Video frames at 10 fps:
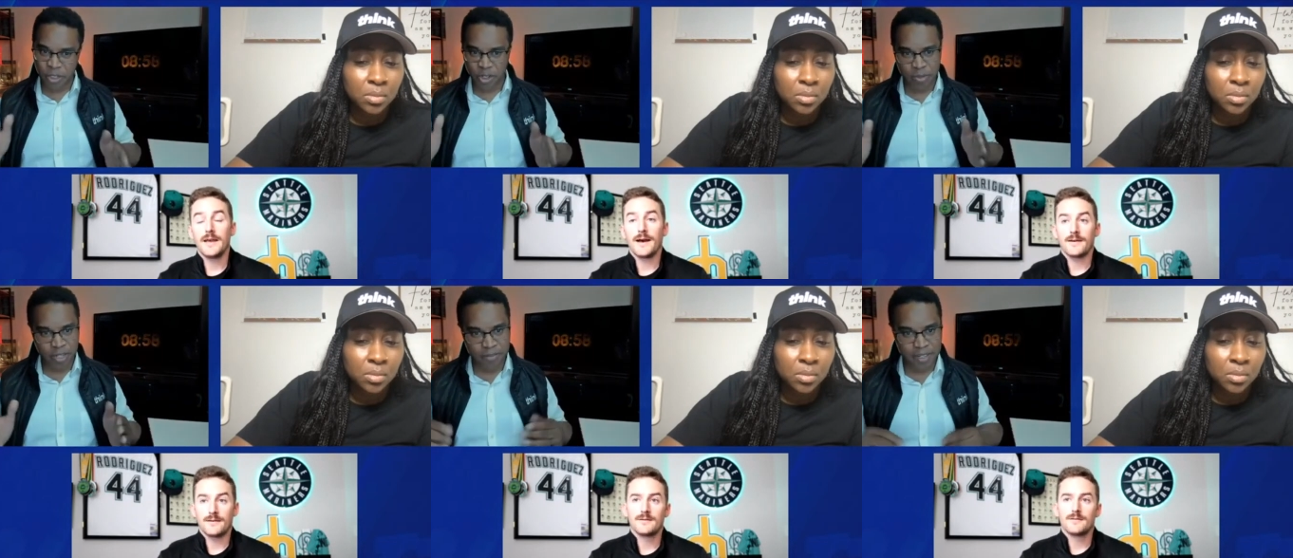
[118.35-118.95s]
Speaker 1: a little
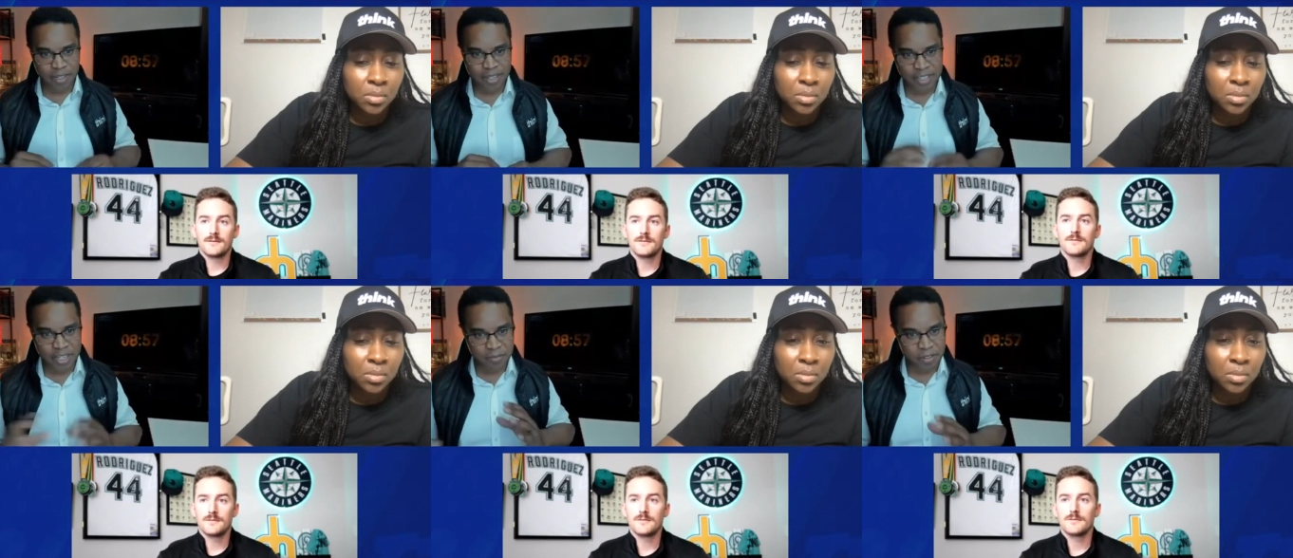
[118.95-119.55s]
bit of a, a
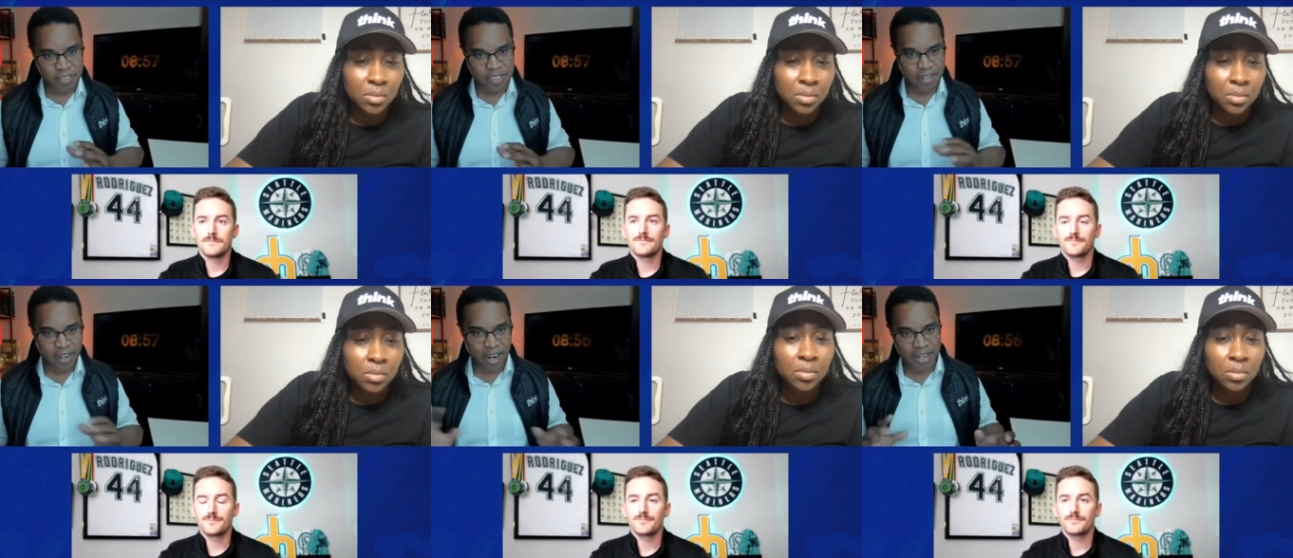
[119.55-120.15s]
difference in
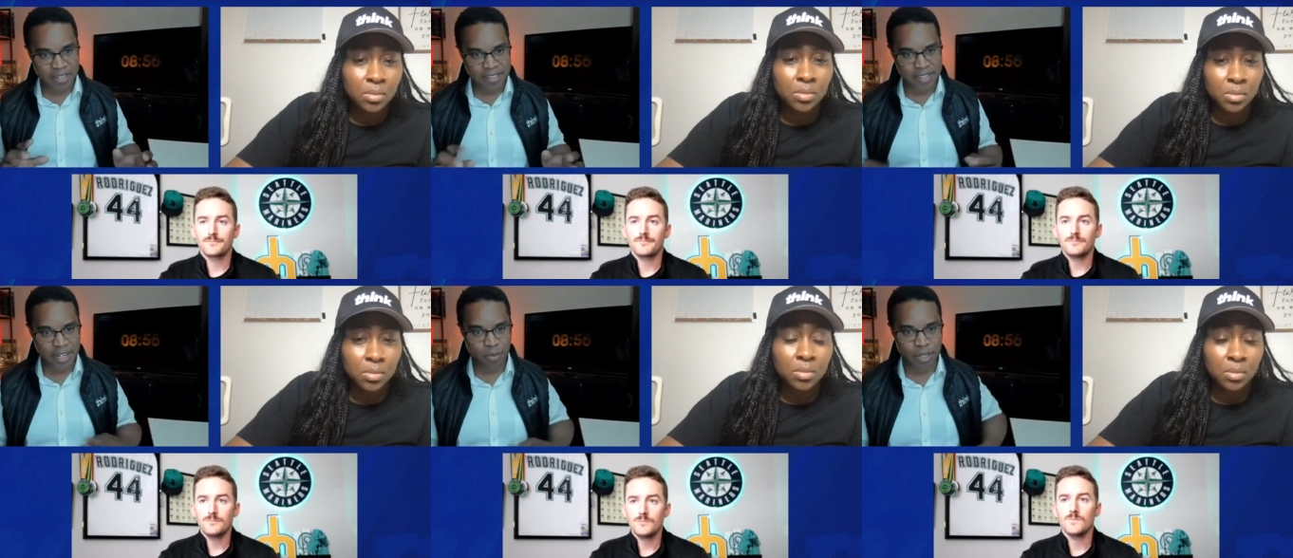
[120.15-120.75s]
audience
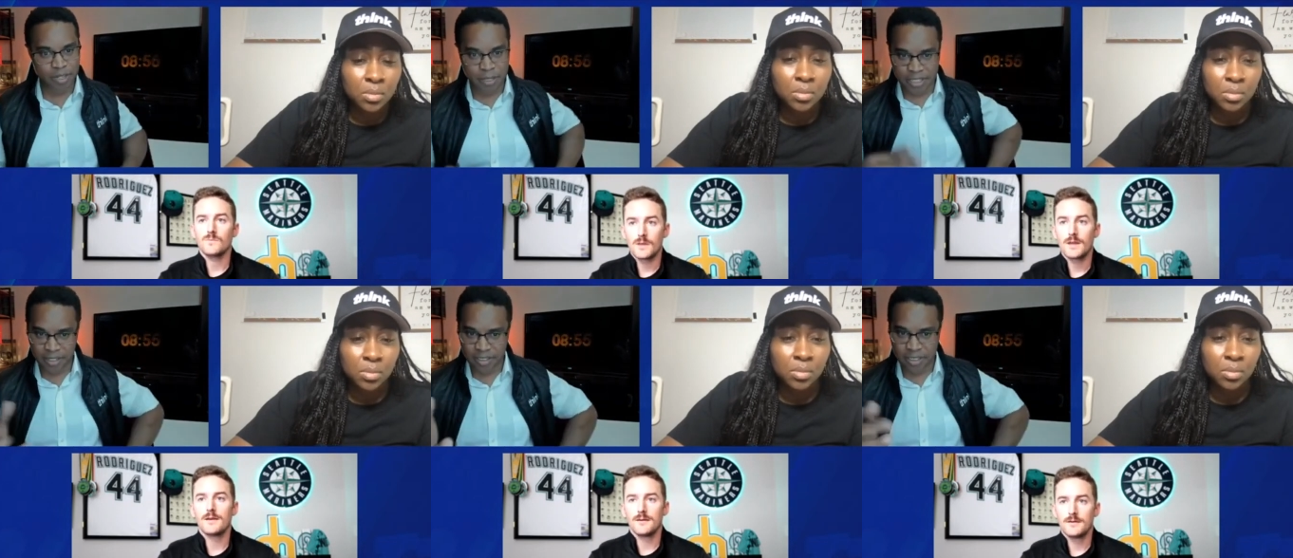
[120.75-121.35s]
there. But but
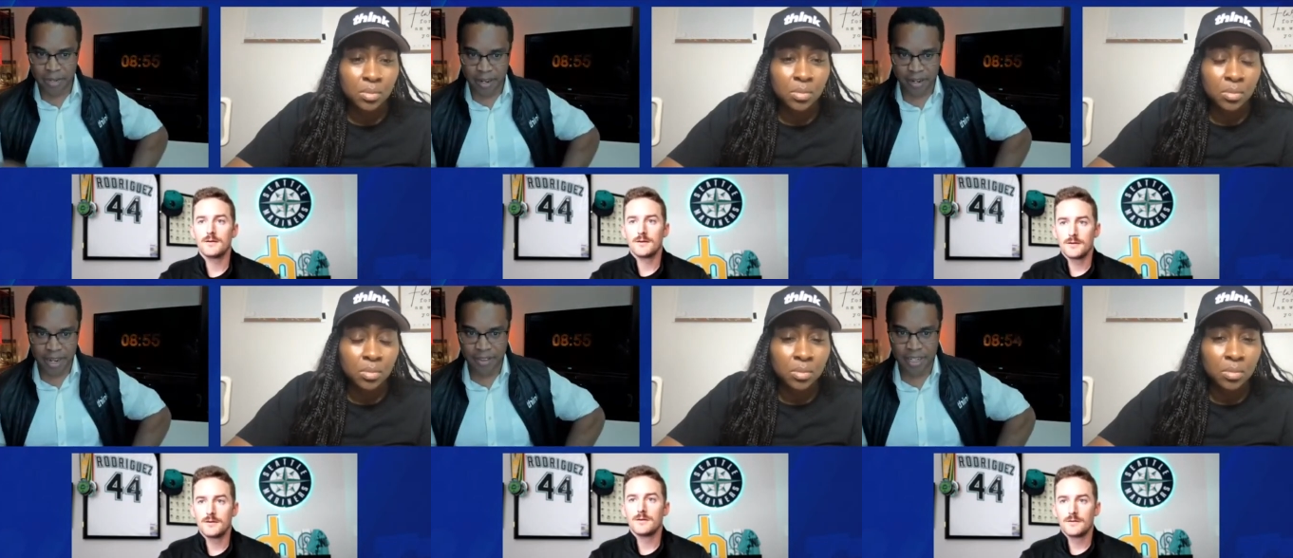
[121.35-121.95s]
tell us about
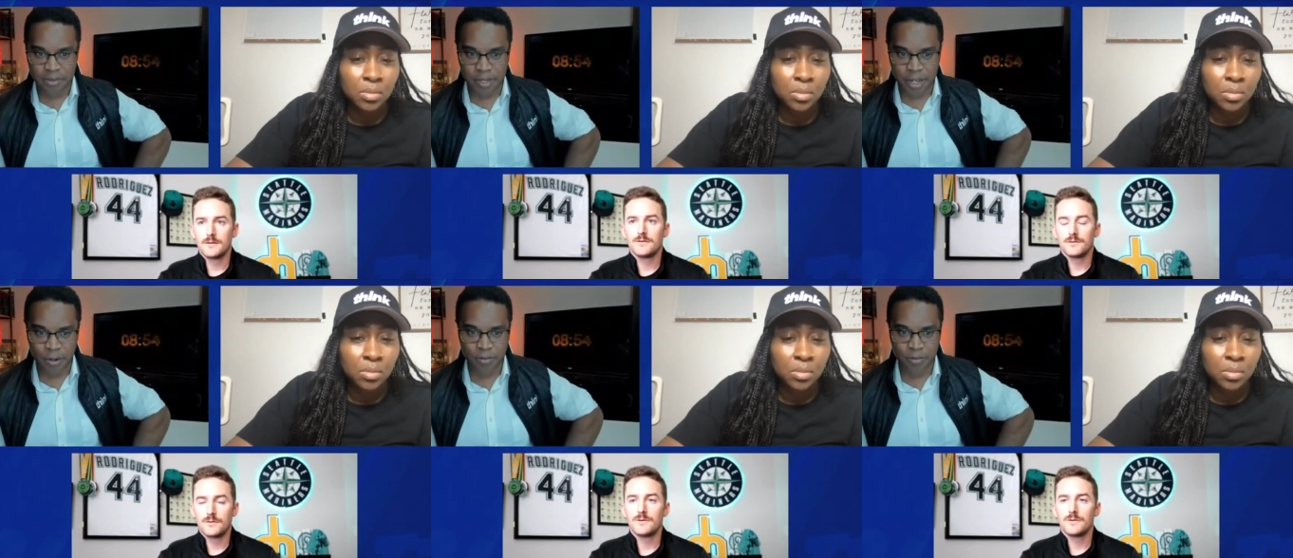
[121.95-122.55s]
how that's been going